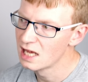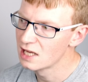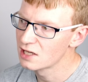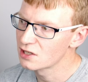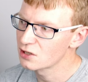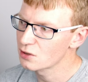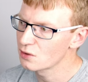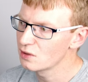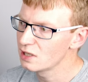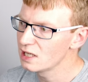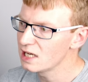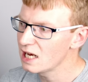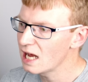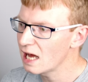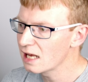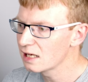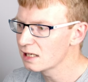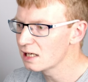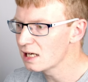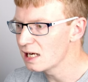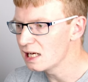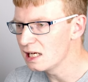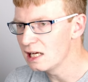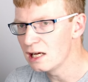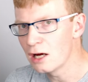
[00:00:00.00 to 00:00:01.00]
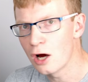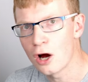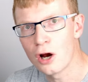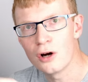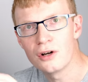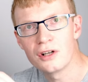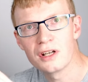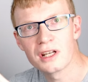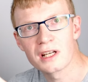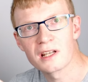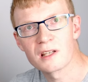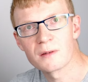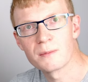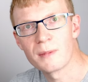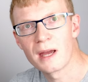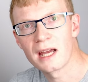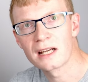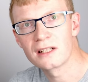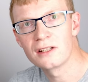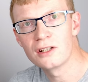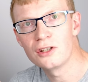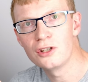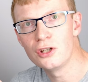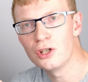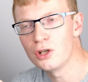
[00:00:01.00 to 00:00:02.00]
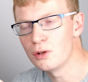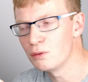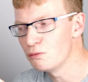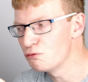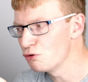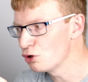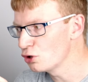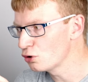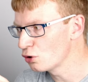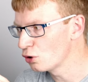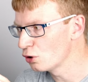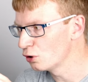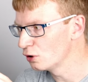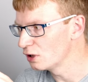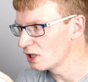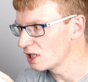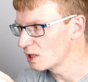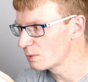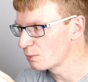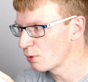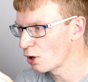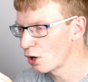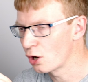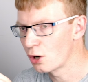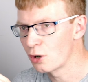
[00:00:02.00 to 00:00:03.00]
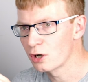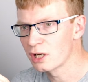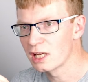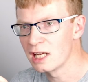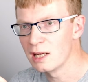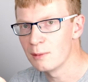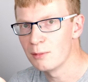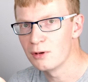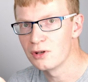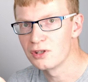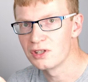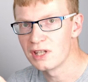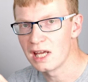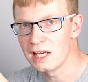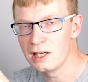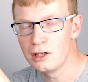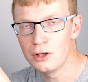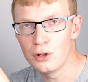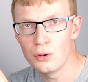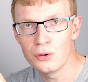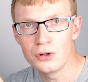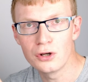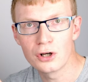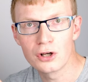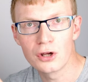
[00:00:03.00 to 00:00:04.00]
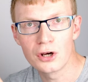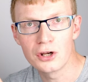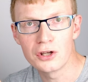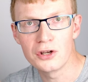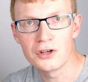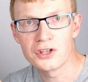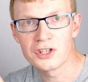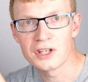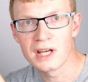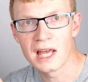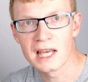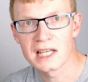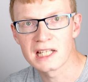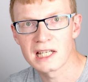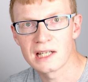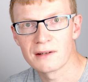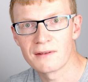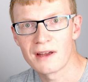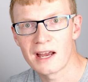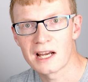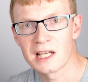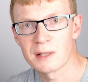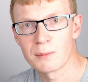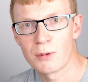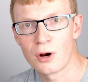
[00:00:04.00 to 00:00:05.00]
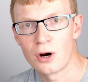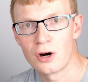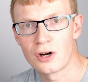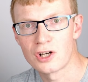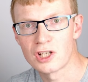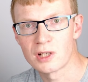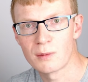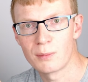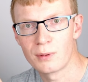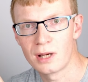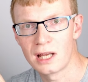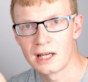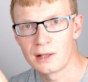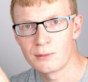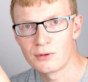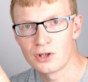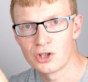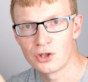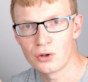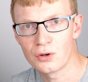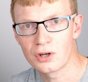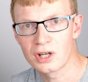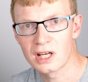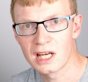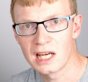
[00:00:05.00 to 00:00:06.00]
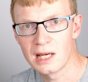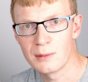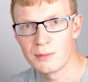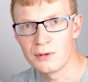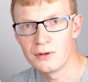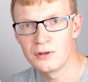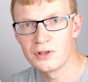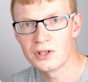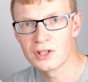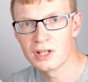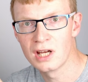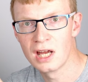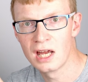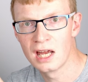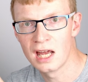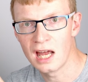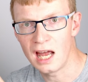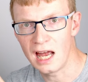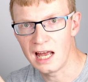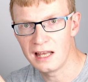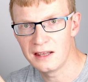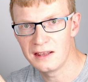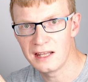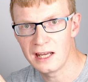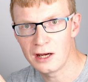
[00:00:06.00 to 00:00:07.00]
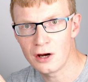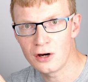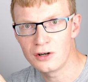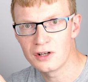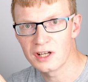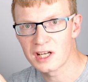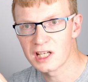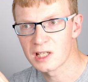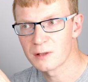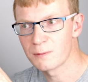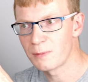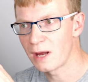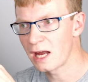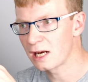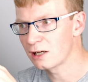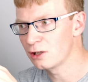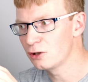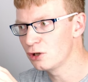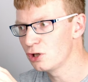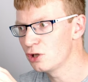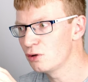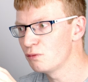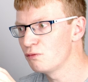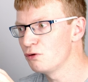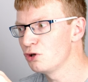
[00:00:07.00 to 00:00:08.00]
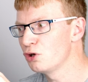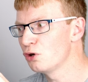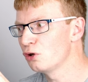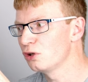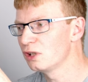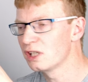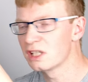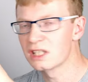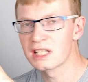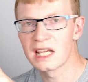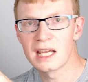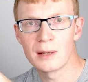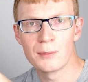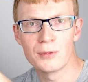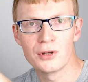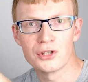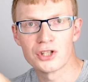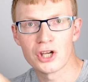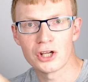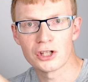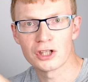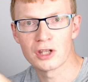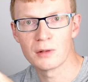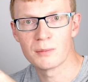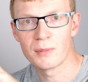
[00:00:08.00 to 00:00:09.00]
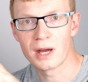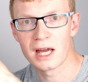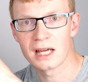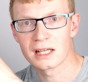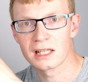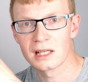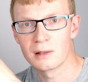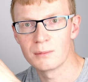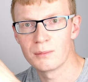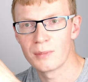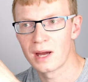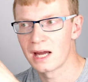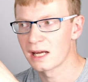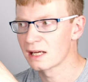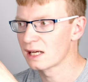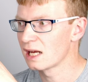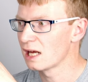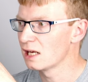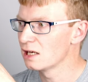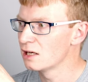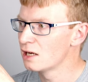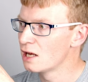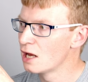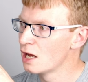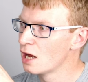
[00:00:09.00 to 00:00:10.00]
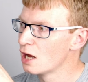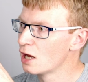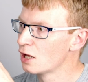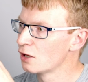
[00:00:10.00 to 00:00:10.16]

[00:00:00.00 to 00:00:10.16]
So Lian Li aren't expecting you to route all these power cables. They know you're going to use an SFX power supply with short cables, and they aren't expecting you to route all these cables out the back and back in.